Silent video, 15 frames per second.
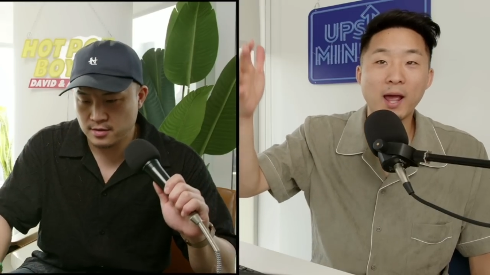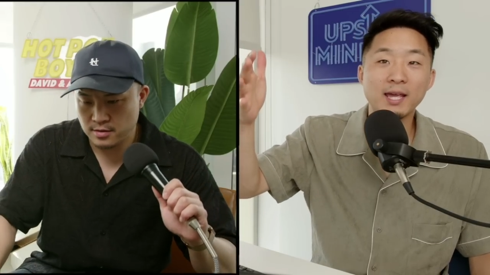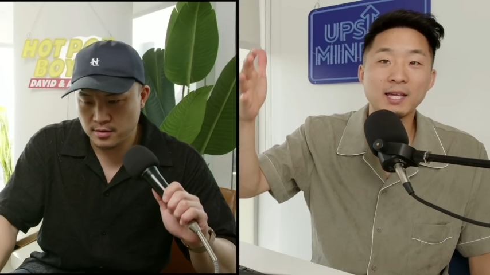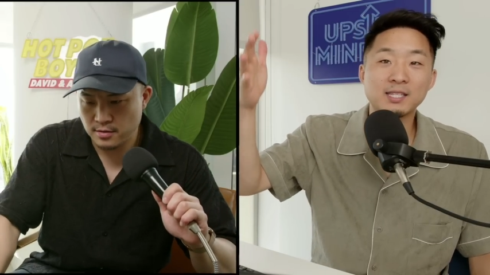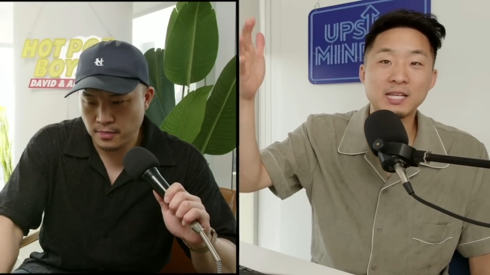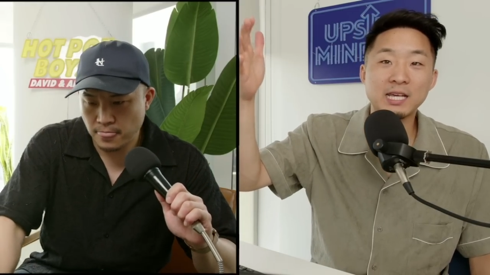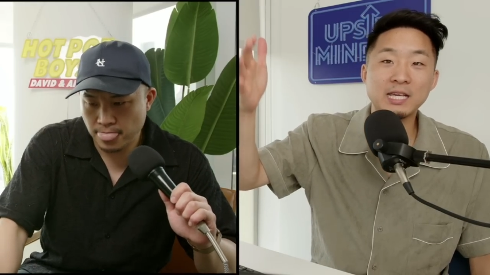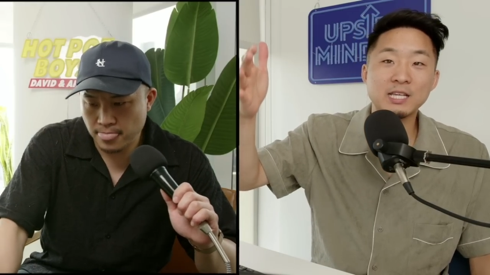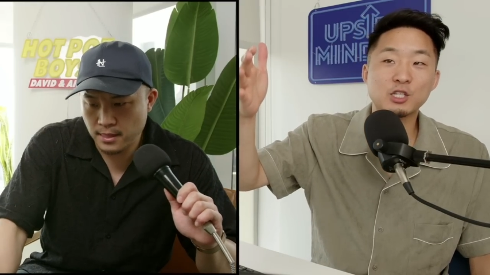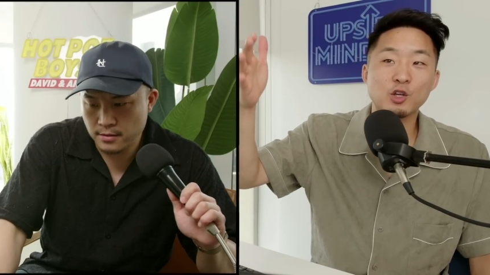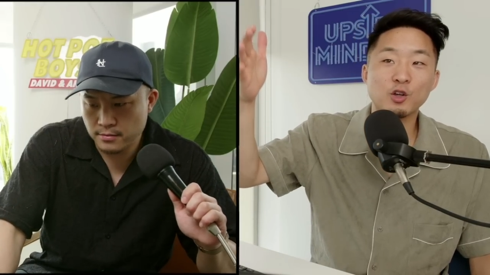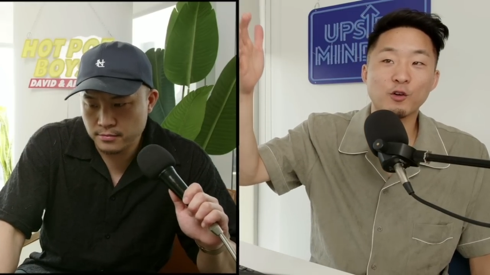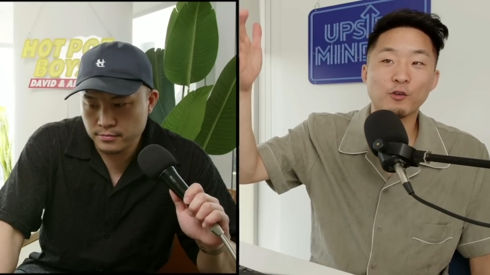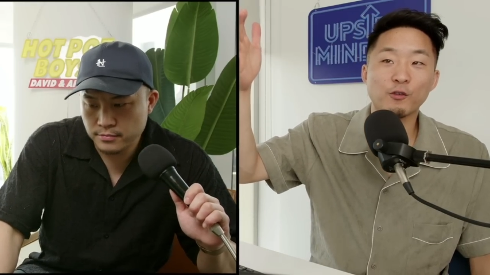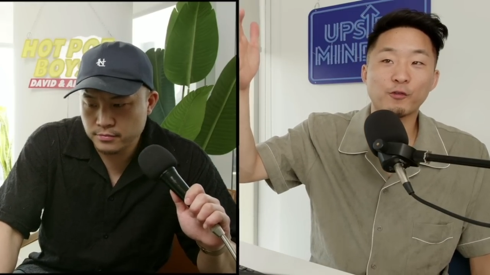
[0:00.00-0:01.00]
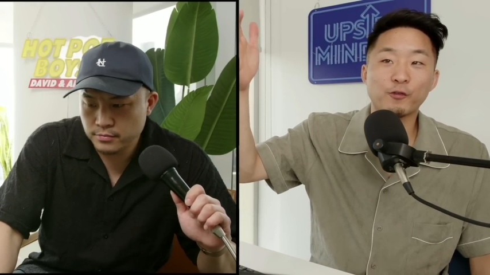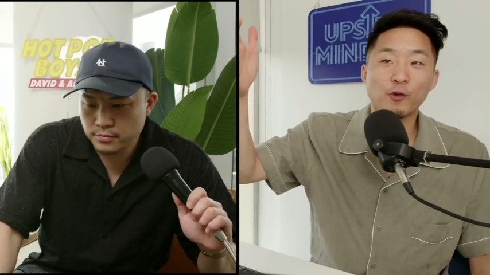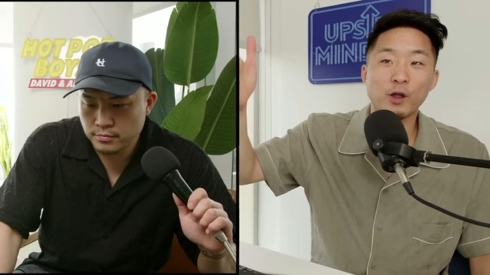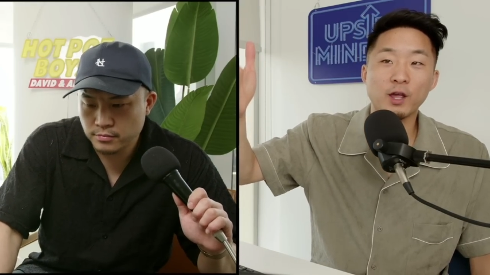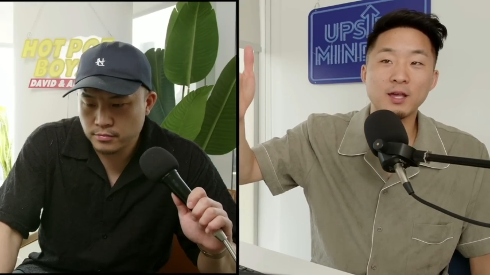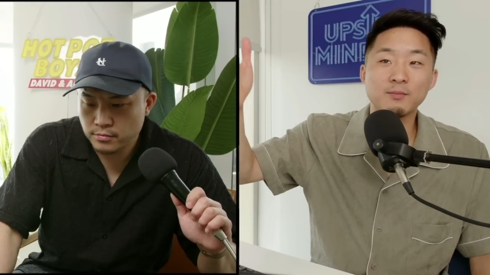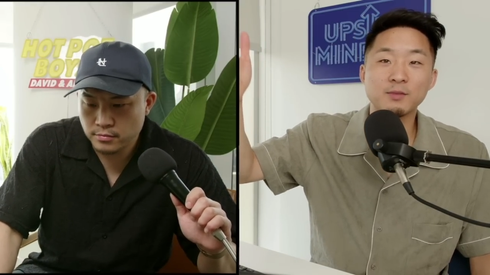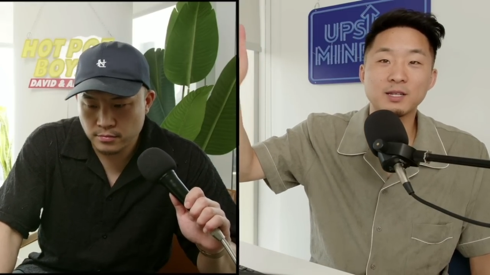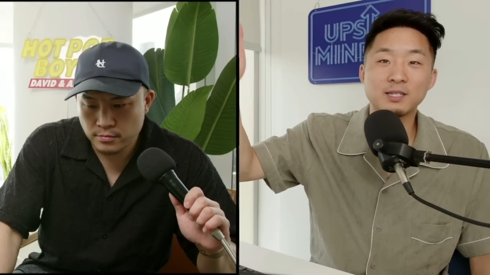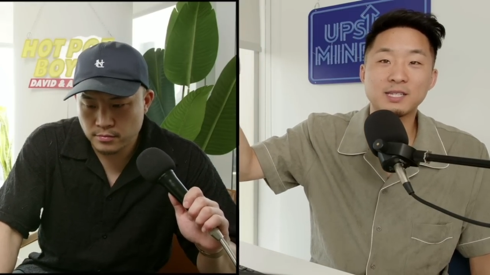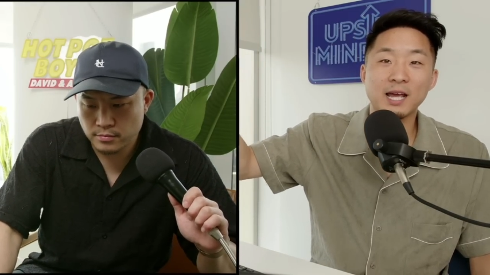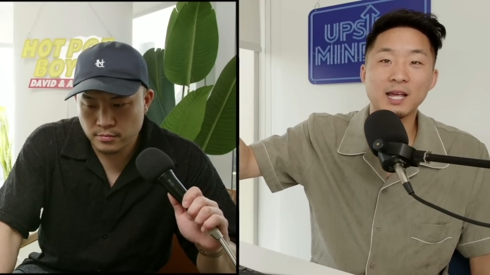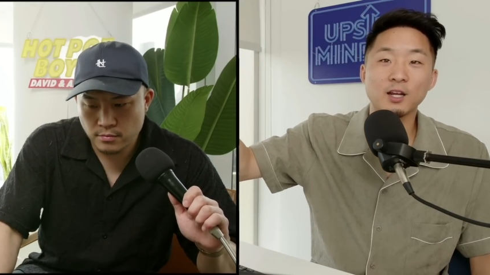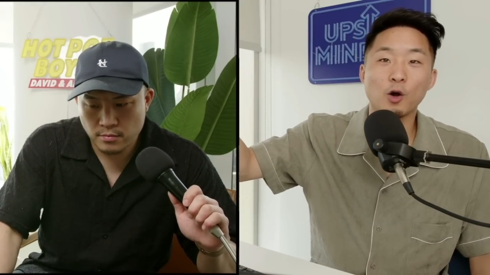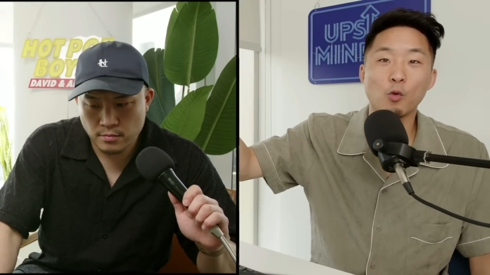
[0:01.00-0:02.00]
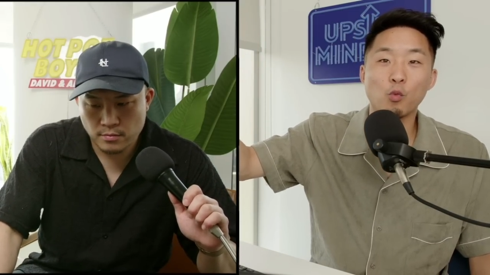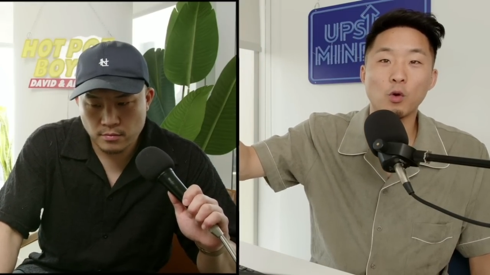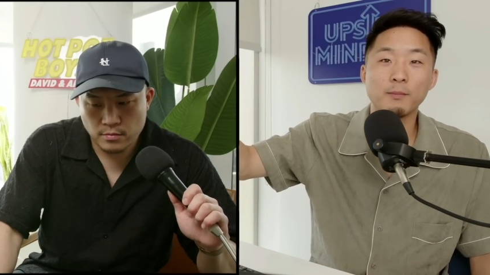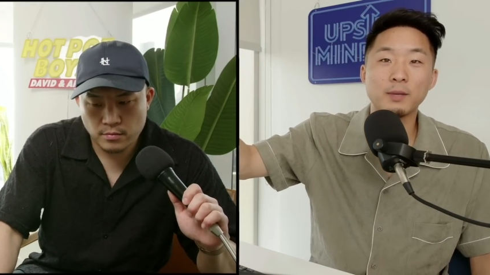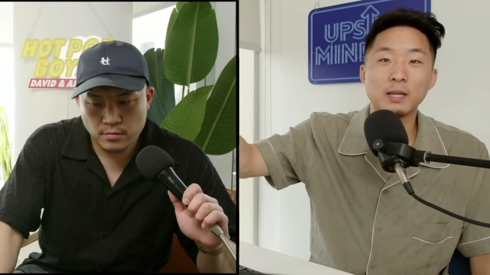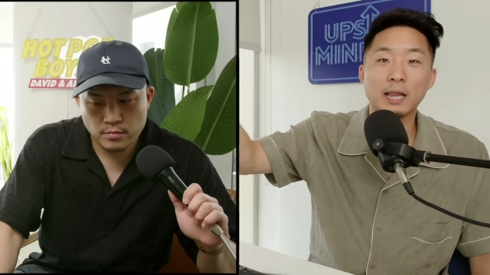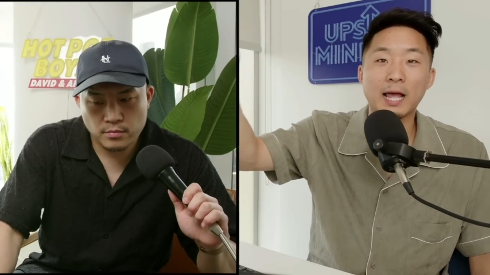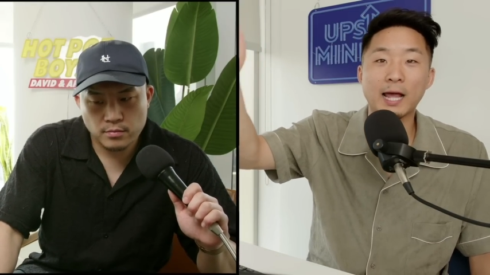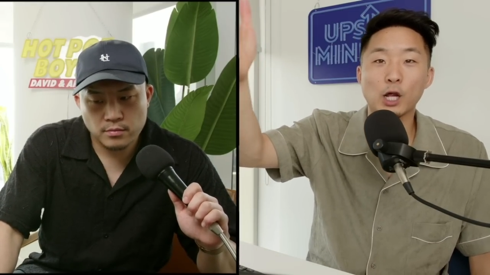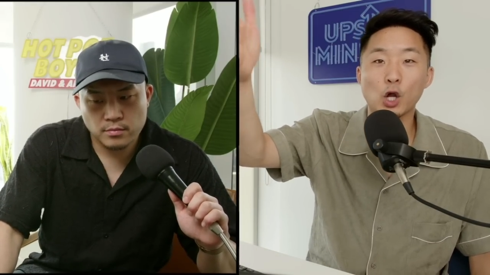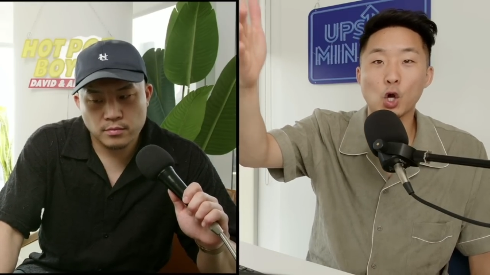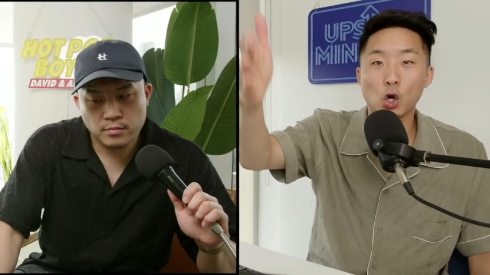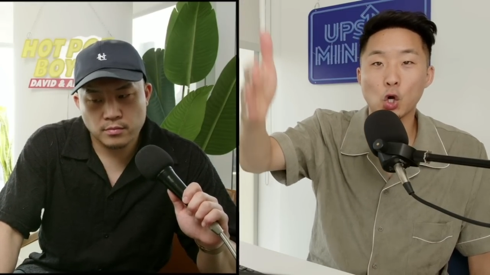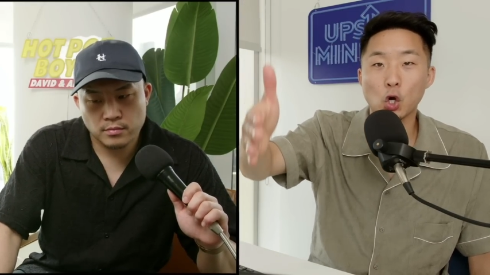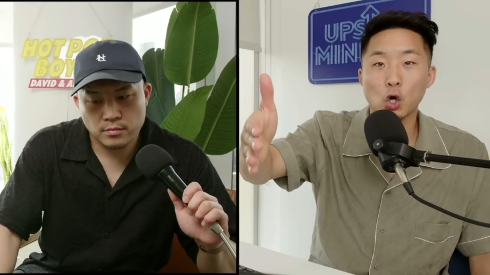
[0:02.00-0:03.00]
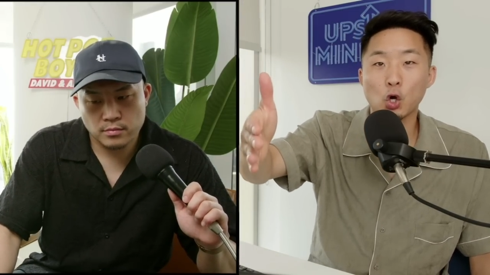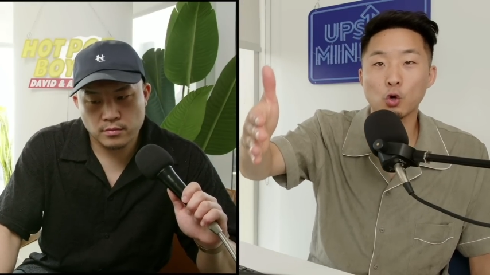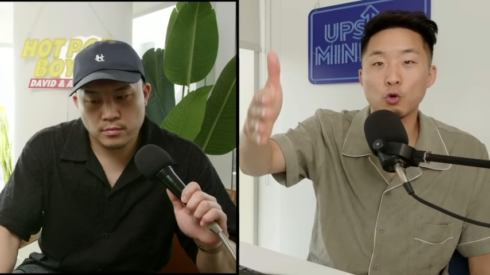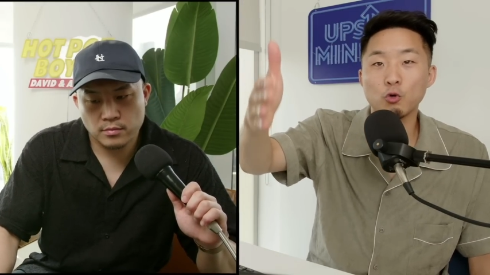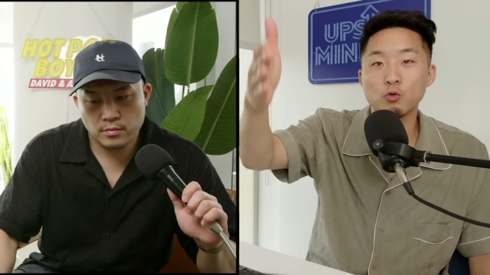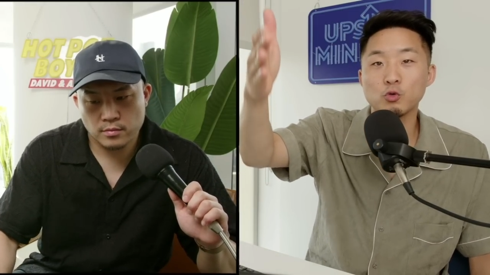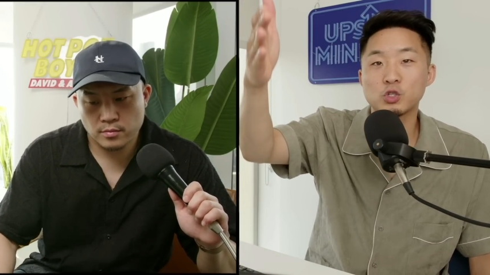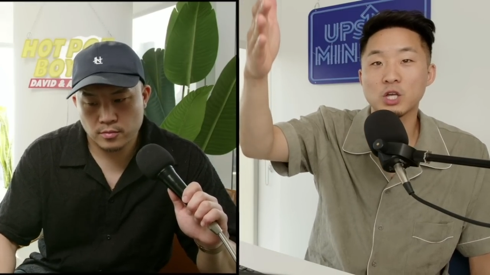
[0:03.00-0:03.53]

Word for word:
Speaker 1: it's easier for him to date a woman like her who's